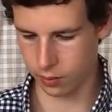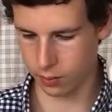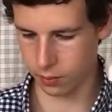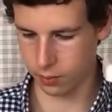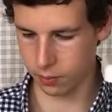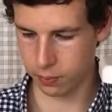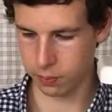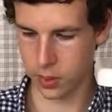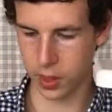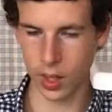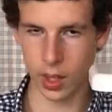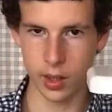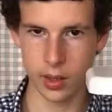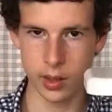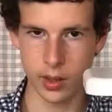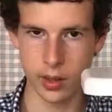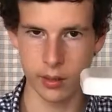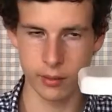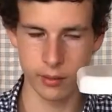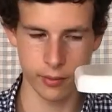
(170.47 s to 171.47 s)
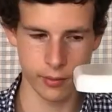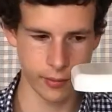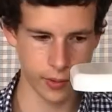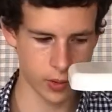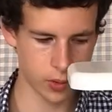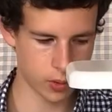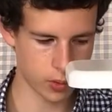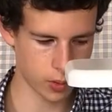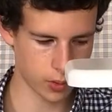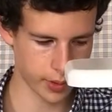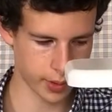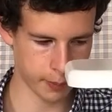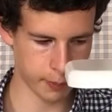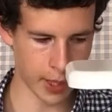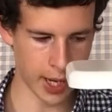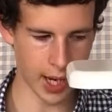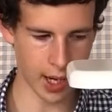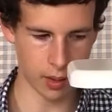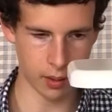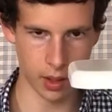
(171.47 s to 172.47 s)
plug for the
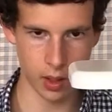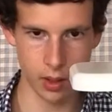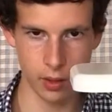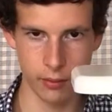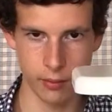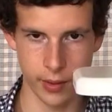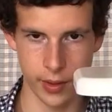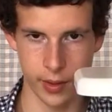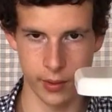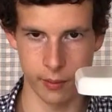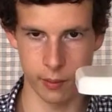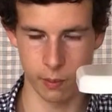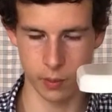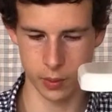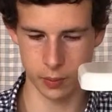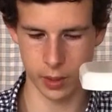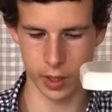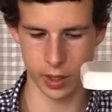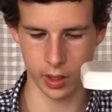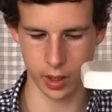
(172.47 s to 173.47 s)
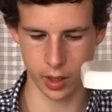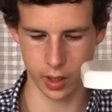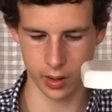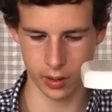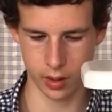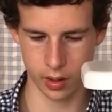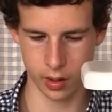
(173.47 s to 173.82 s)
power for the smart garden,